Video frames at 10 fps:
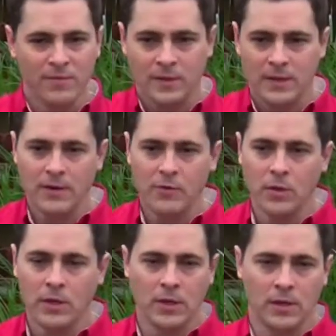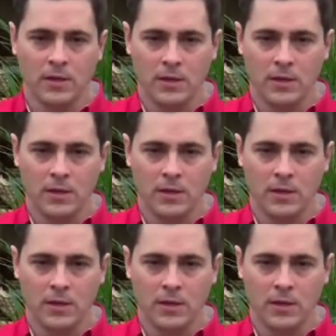They don't really